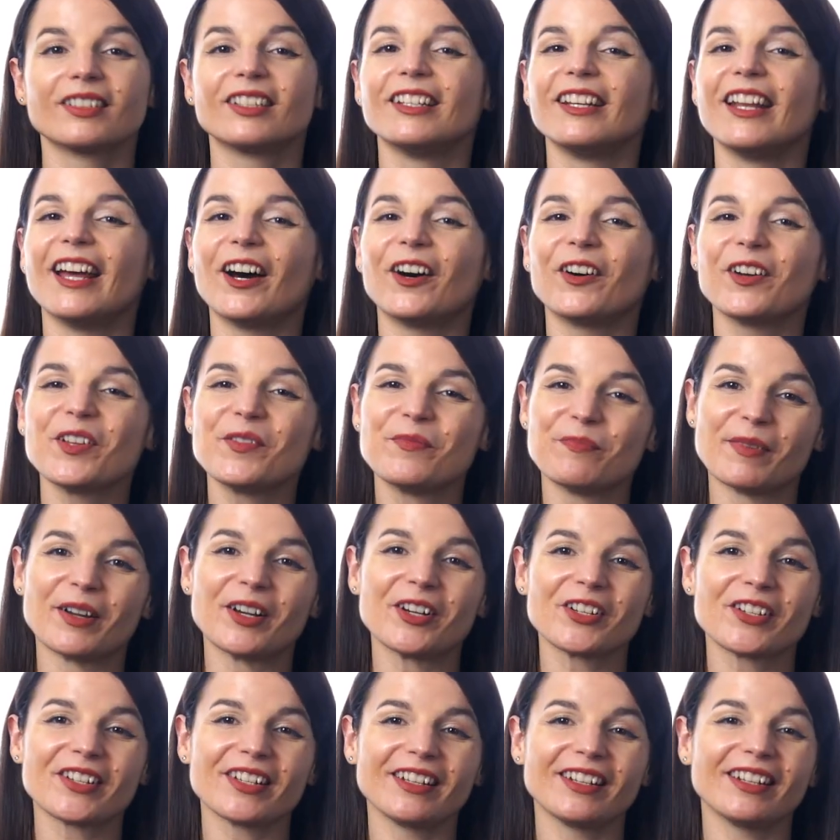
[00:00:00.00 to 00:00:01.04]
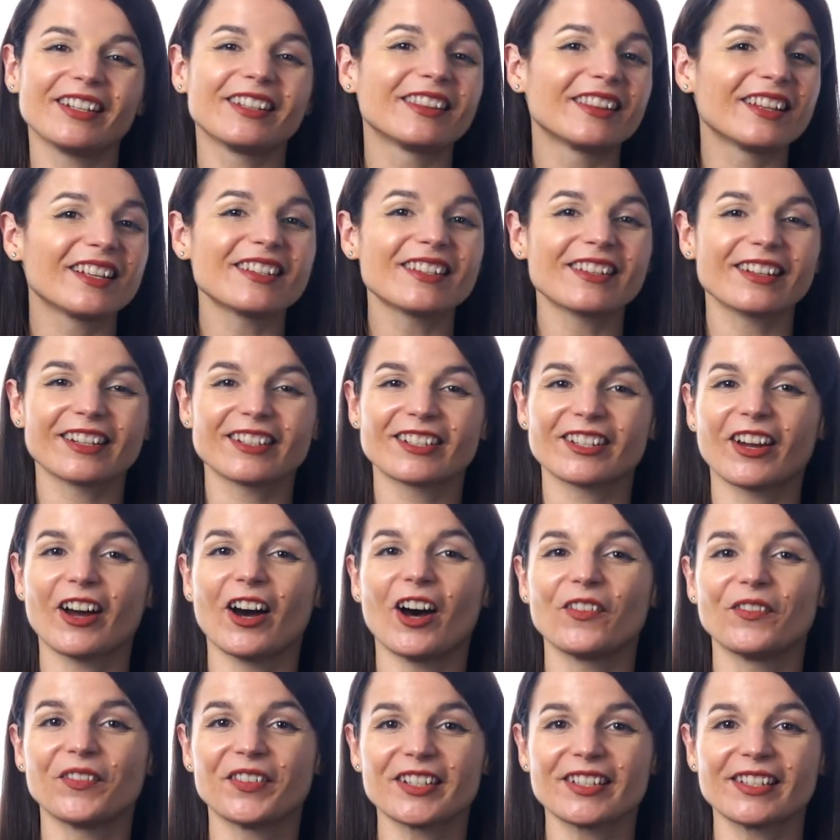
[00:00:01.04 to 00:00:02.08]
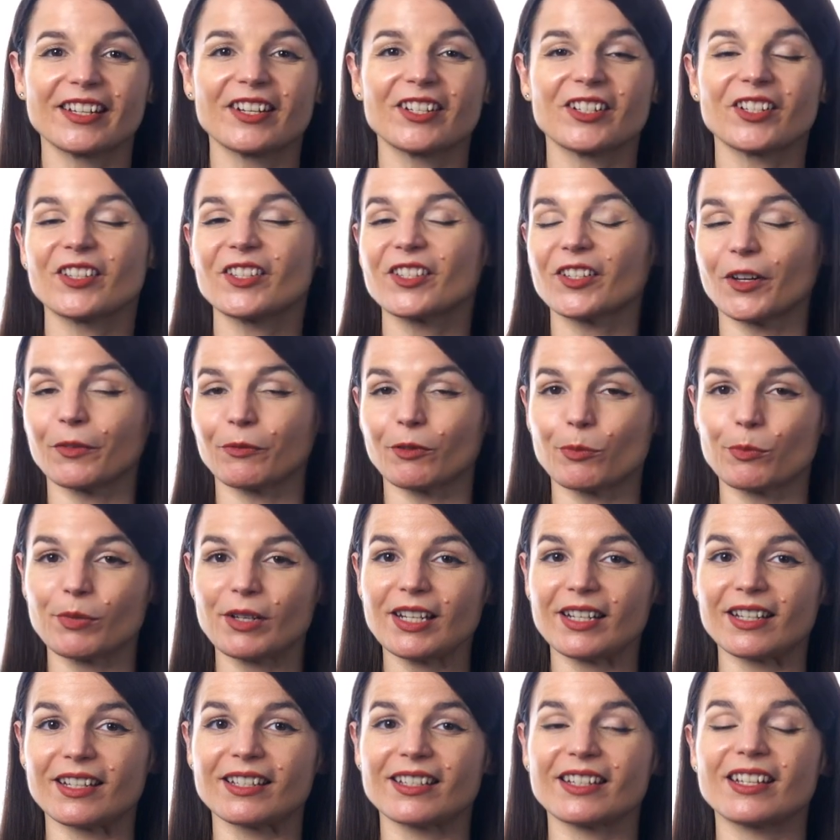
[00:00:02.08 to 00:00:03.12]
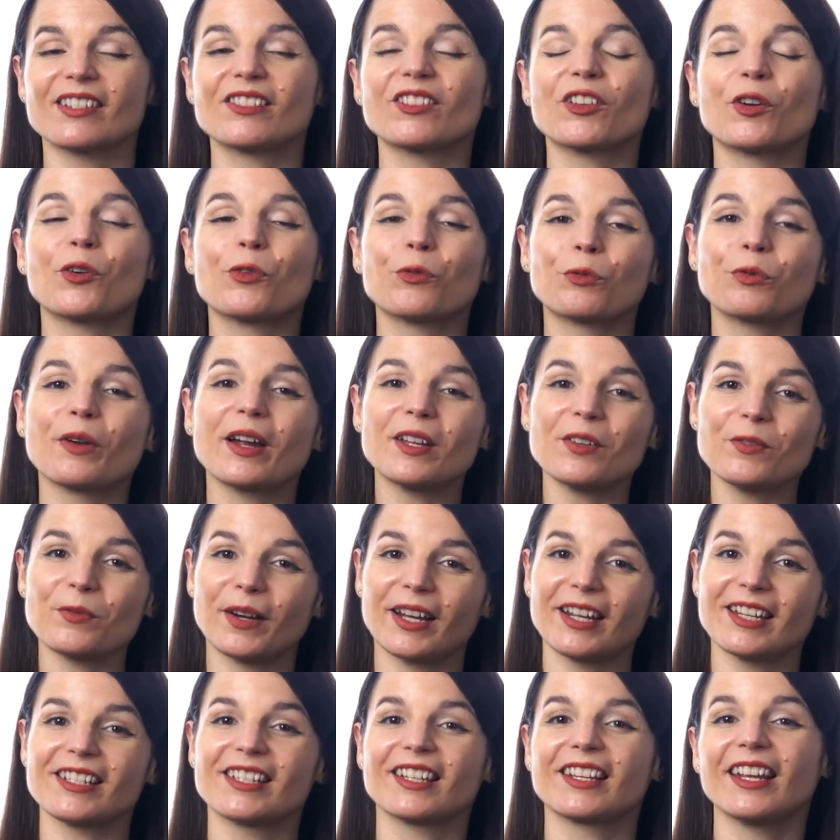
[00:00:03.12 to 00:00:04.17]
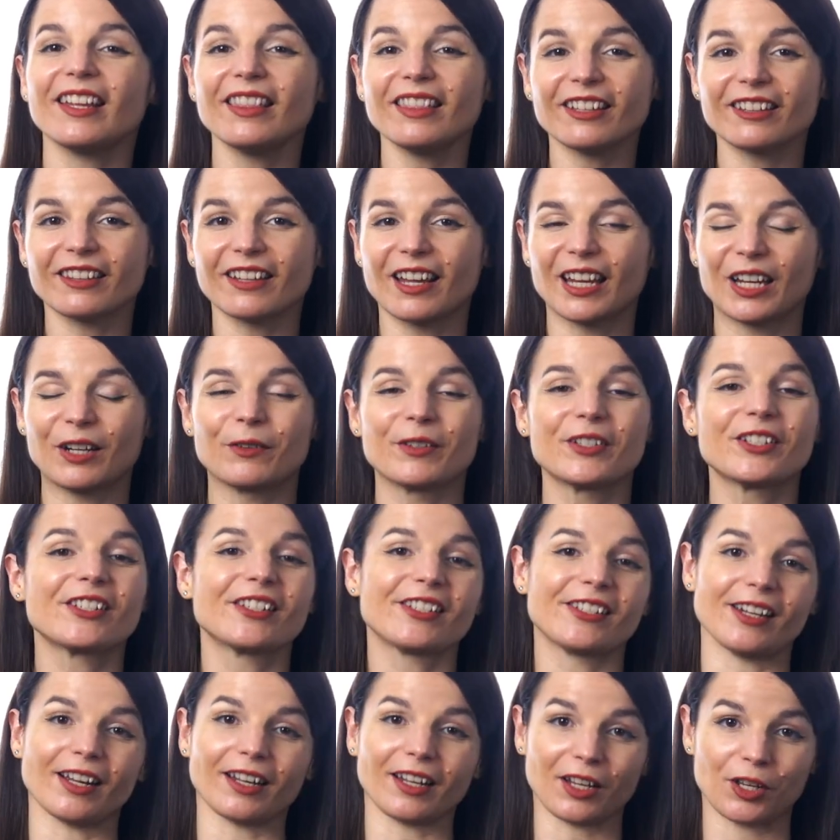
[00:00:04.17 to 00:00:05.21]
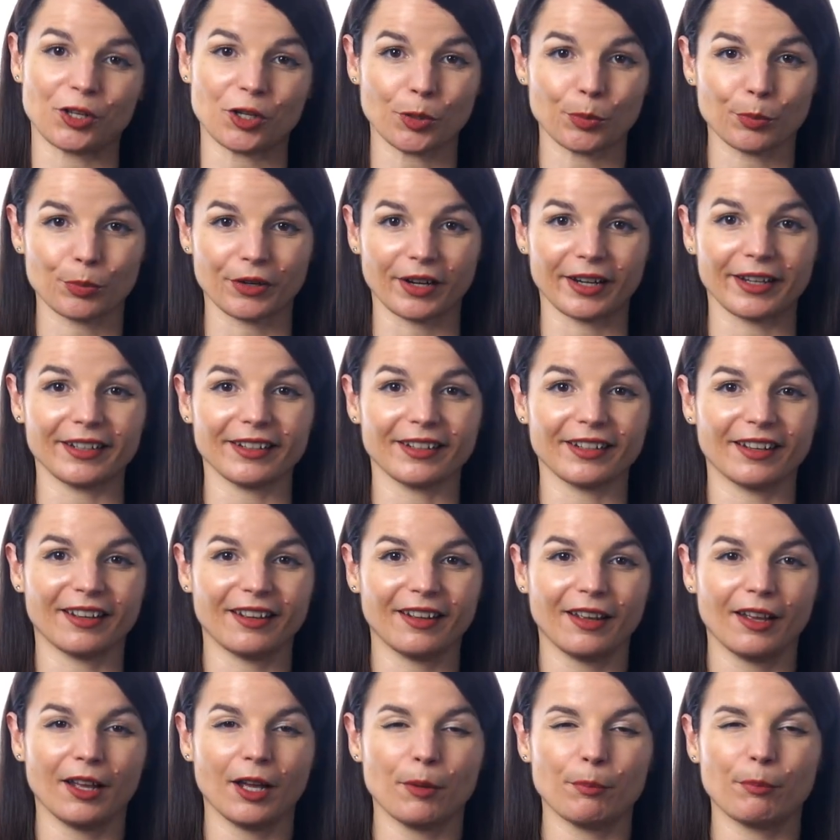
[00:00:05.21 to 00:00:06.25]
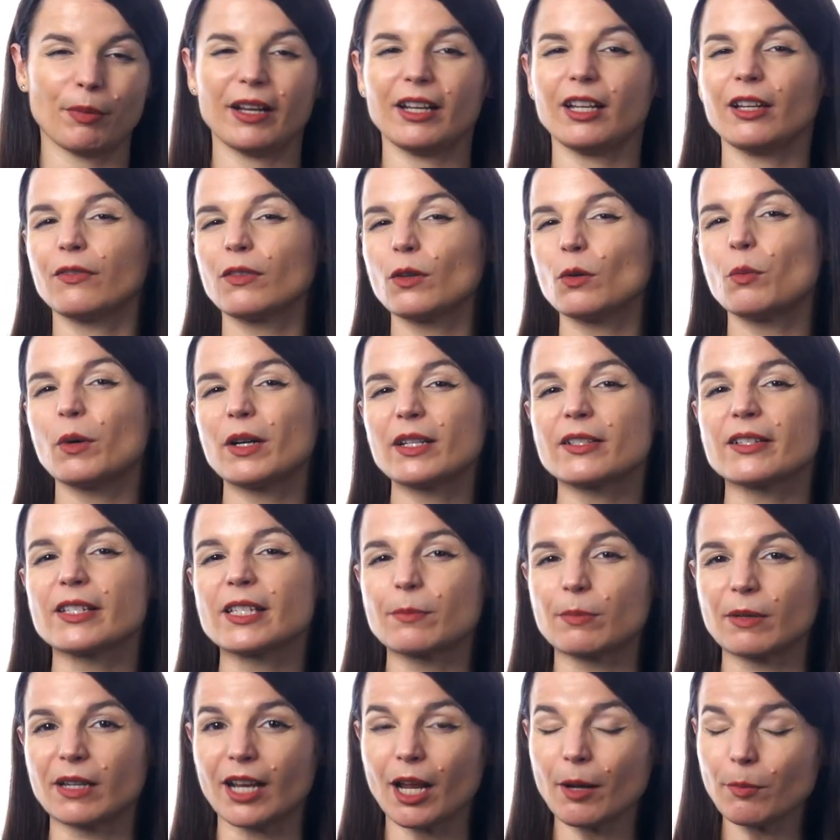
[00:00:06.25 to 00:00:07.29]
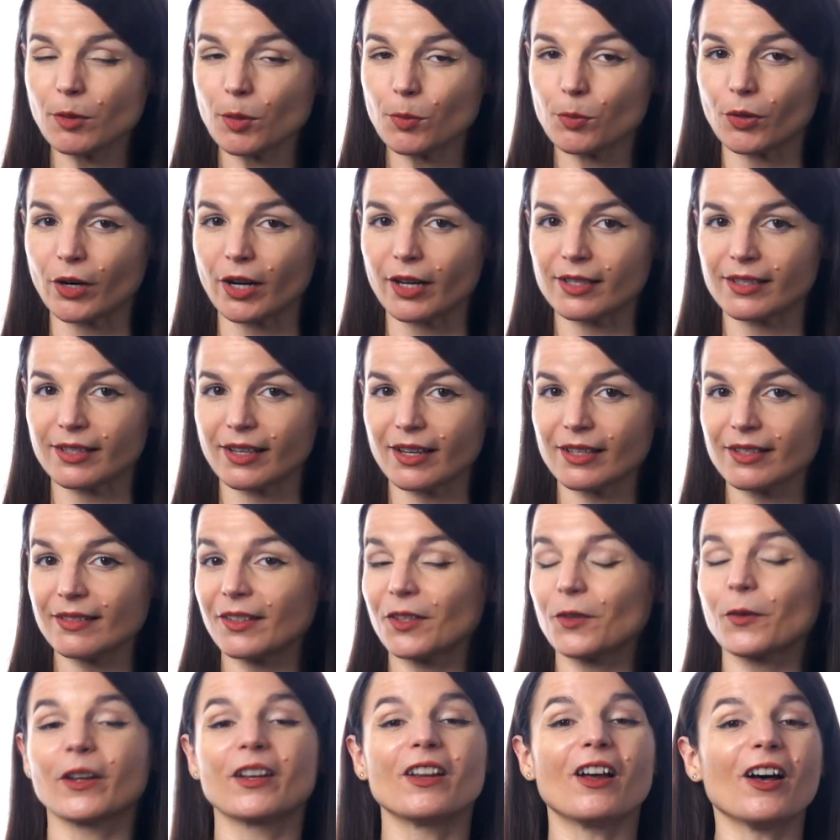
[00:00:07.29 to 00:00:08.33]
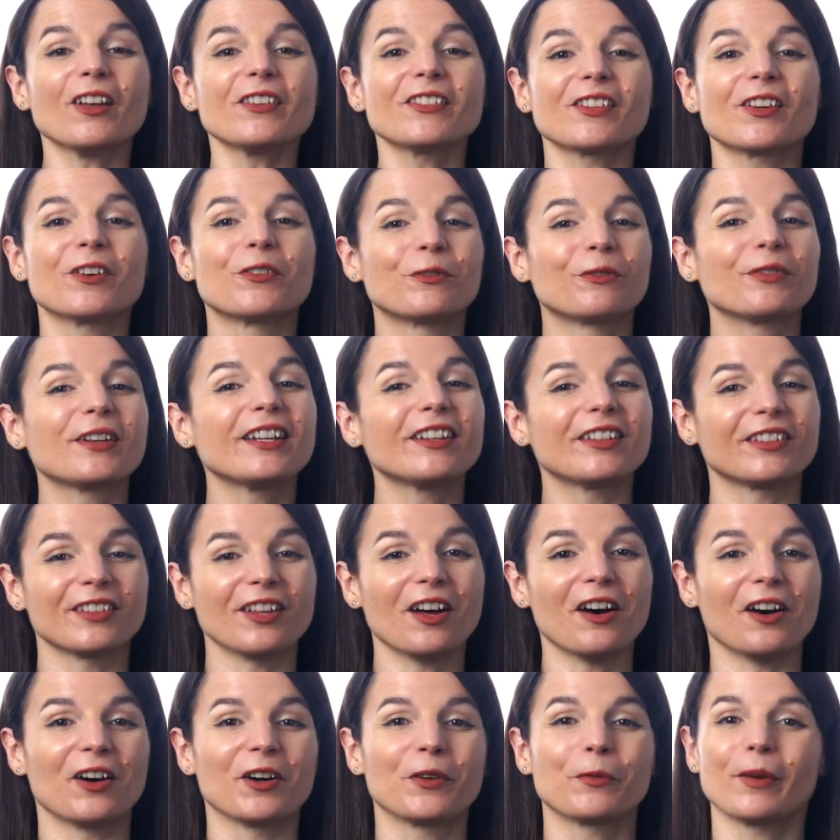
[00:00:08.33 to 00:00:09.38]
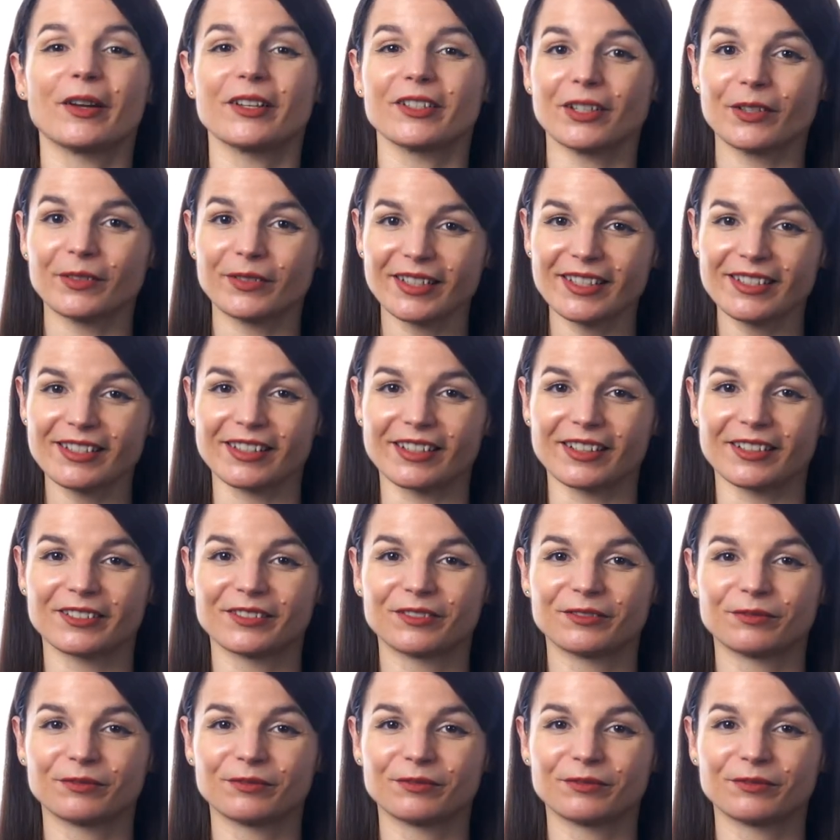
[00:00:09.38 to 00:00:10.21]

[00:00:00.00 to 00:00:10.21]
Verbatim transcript: Now, immersion and listening to conversations on repeat is a great way to get the language stuck in your brain. But if you want to speed up the process, you can also read along while you listen.